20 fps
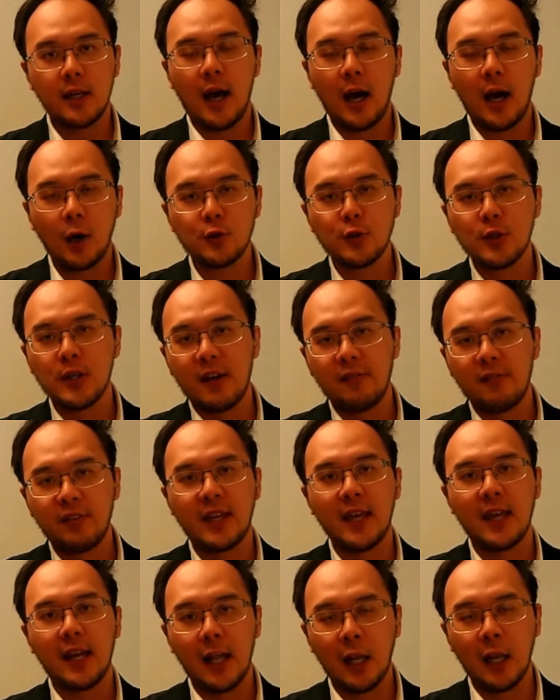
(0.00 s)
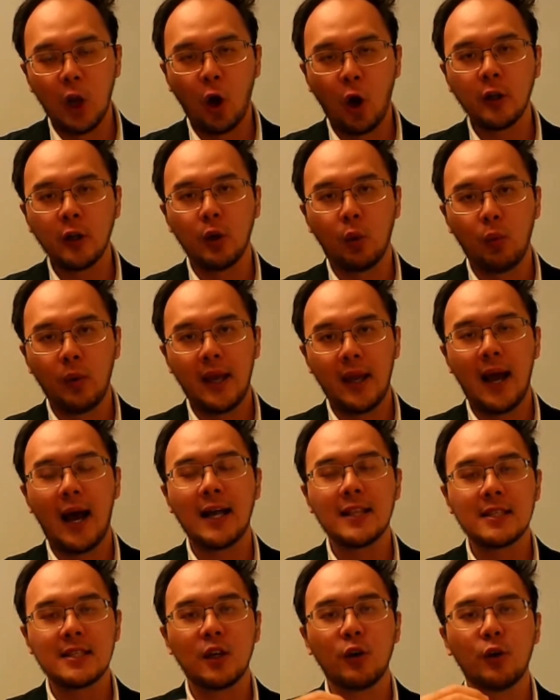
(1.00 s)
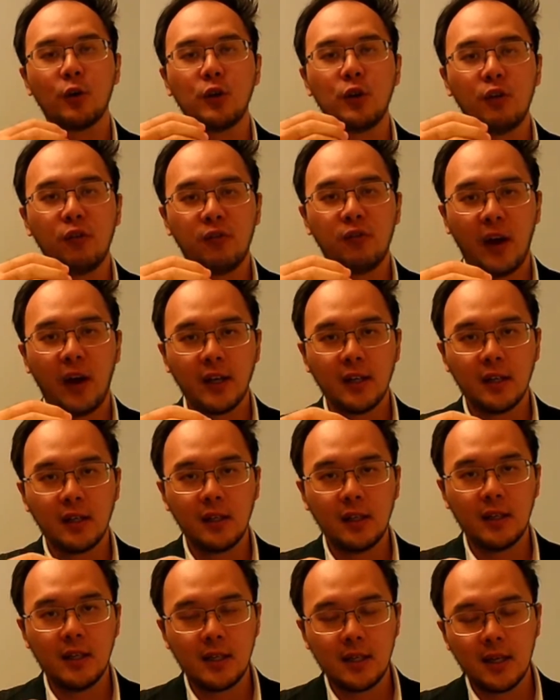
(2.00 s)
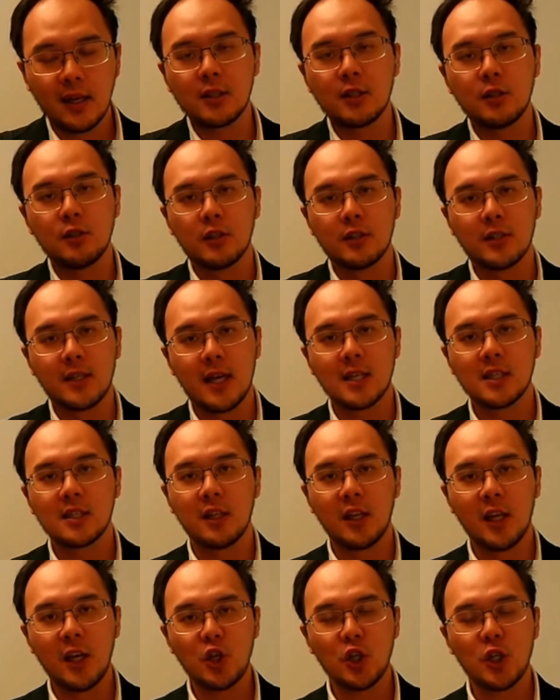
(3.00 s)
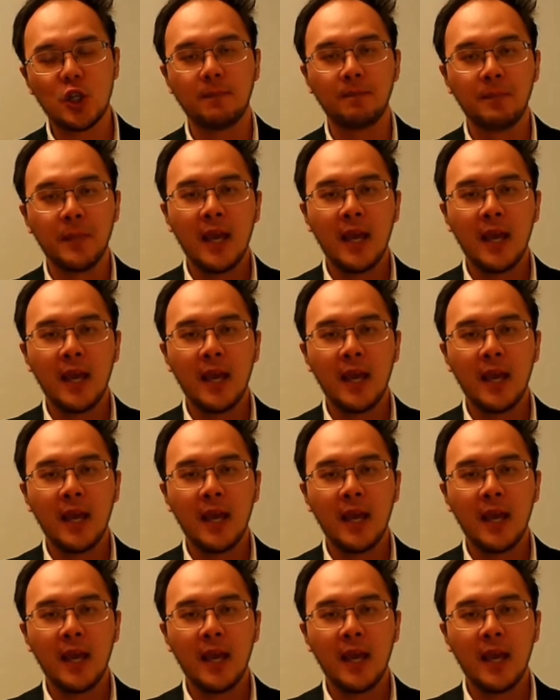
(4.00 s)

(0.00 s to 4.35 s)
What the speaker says: how to navigate along the way until you finally get to your destination.